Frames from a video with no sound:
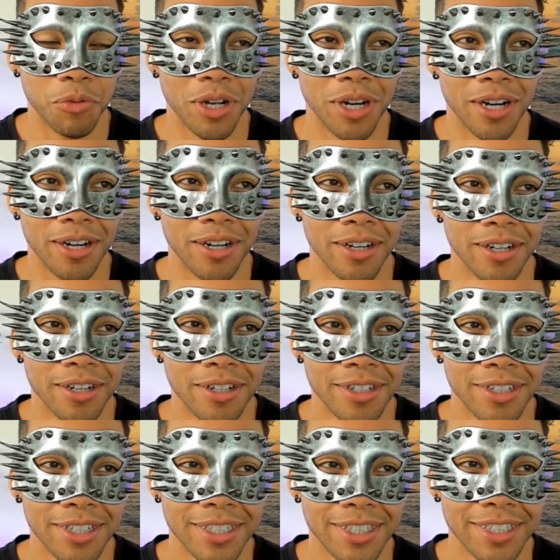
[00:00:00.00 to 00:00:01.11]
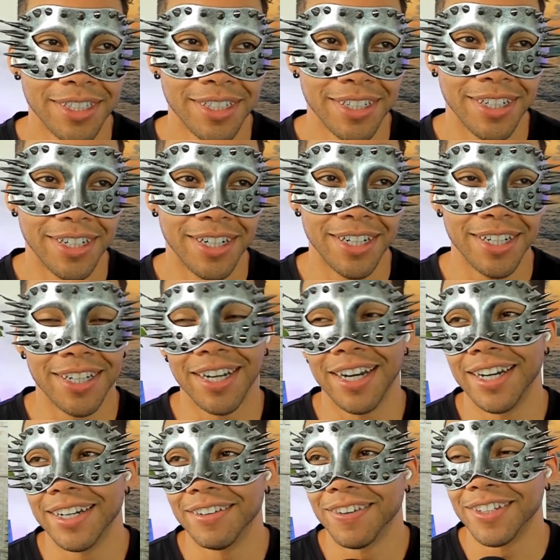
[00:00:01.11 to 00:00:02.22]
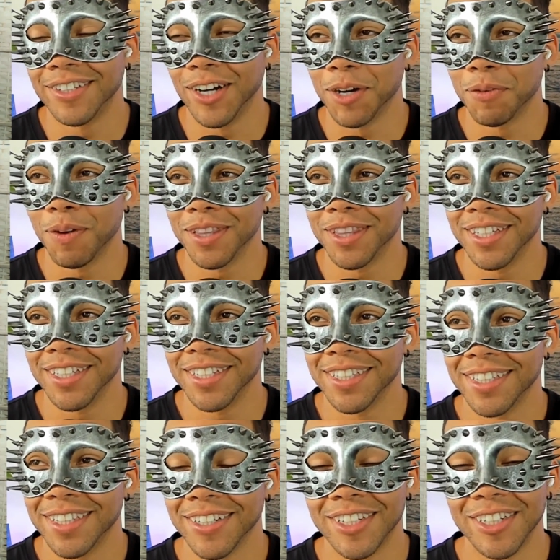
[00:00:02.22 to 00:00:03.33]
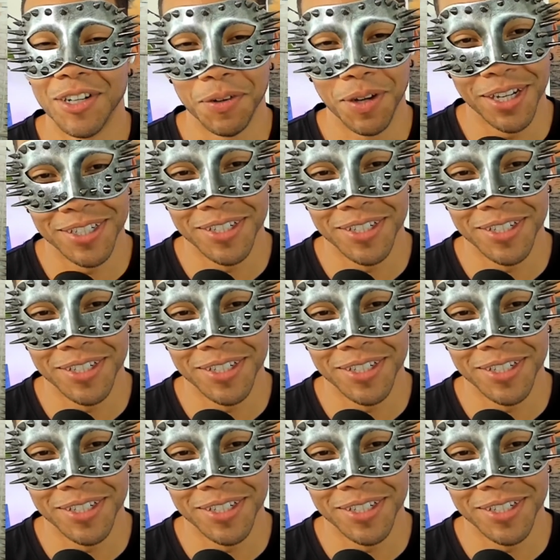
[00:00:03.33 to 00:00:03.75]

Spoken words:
where, oh God, if I talk about this, there's no way I can